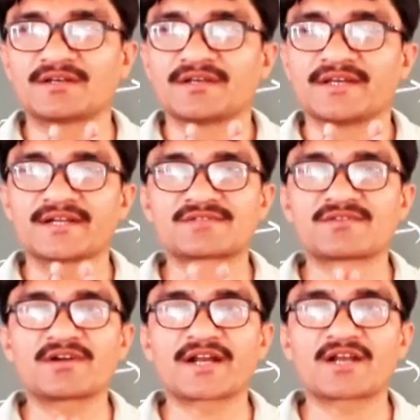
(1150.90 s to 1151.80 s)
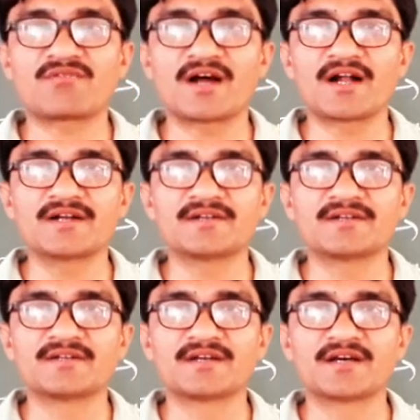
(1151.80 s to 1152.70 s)
it is not
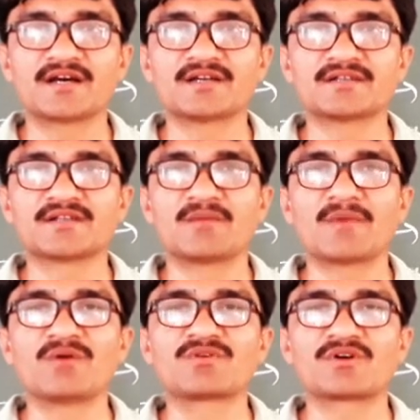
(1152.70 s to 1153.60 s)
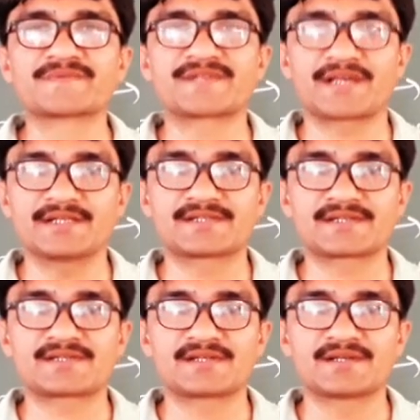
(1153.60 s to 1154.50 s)
required the amount of
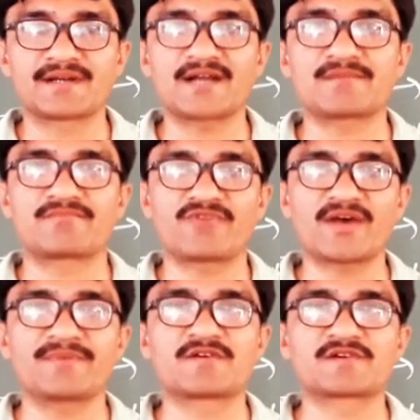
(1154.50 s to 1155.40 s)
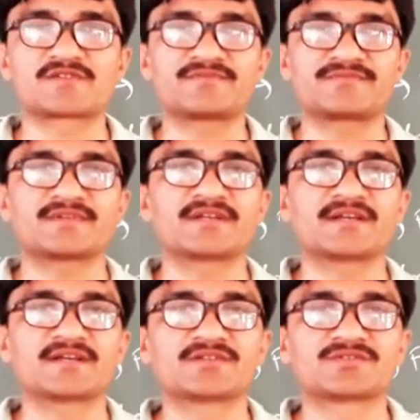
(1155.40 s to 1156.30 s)
sales, right? Why? Because of,
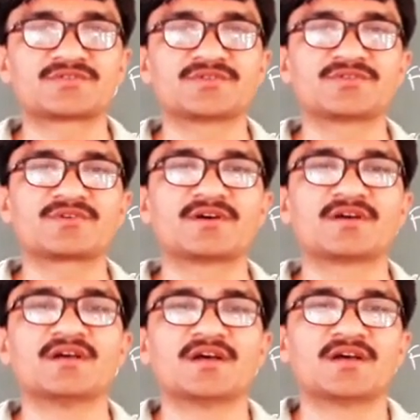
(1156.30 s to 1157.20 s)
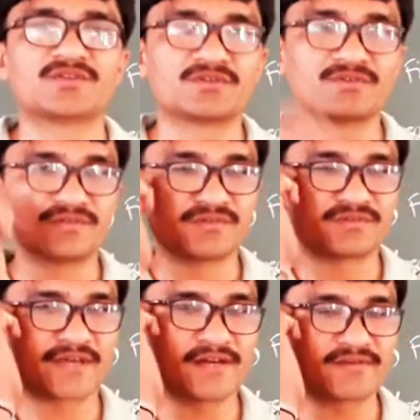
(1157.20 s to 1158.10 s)
so
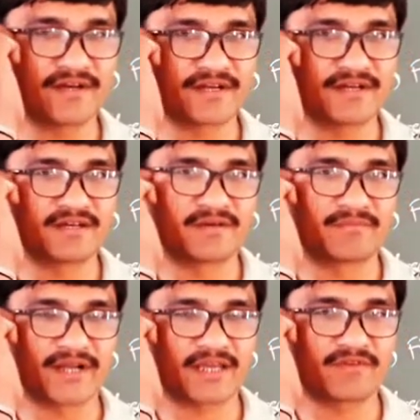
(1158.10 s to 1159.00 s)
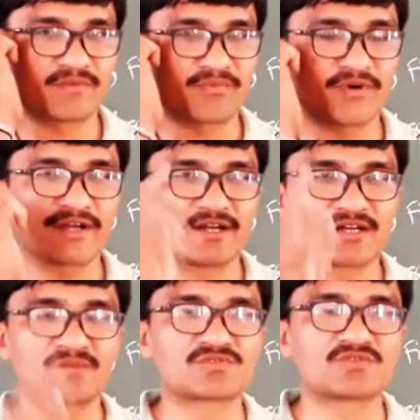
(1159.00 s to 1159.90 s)
you calculate in break-even point in
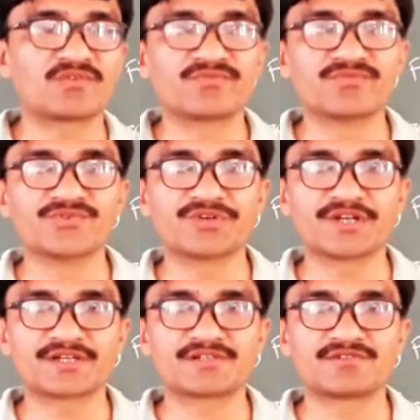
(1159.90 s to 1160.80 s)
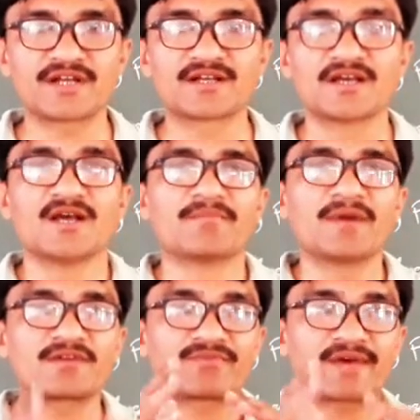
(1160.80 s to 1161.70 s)
terms of unit, right?
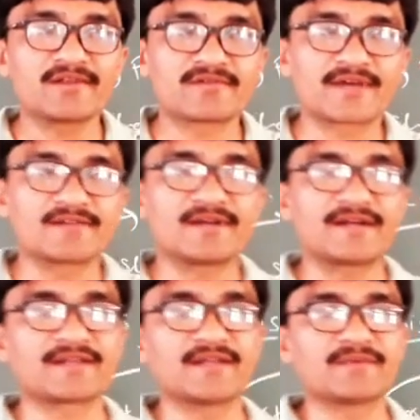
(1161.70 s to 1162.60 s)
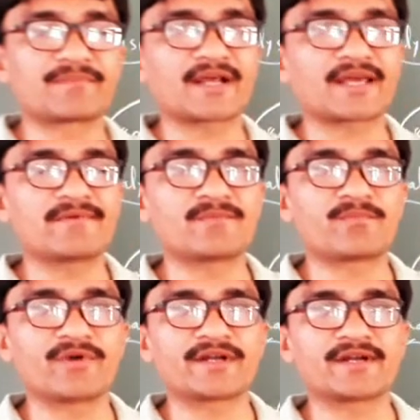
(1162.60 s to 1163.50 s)
But while you calculate the
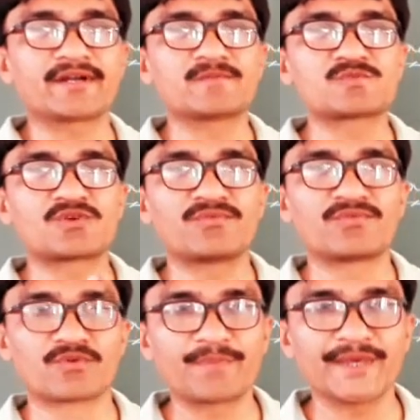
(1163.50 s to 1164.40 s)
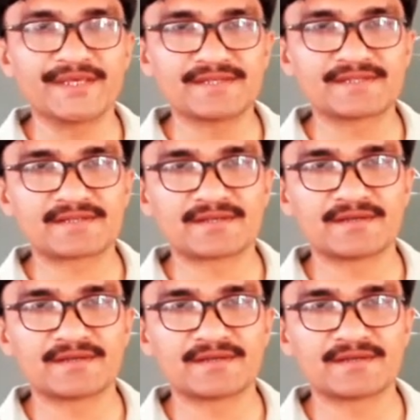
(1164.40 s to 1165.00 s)
break-even point in terms of rupees,